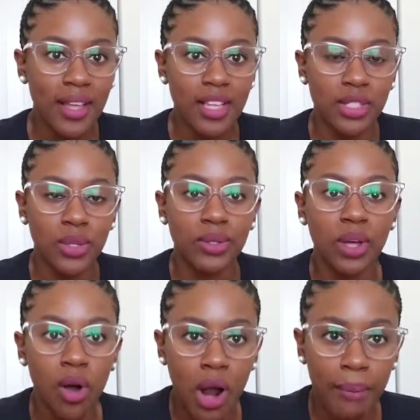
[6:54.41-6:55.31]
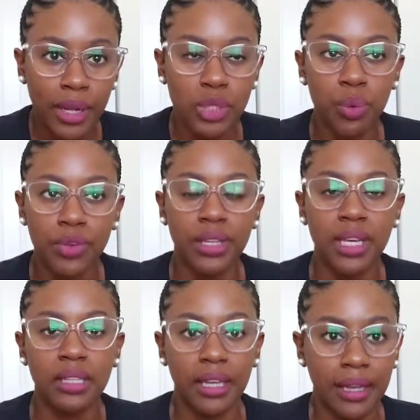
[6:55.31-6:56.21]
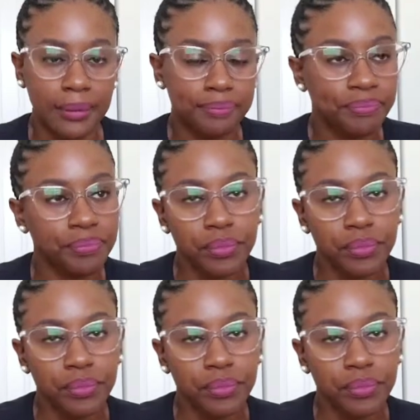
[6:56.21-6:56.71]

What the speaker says: Yes, school is hard, but it's worth it in the end.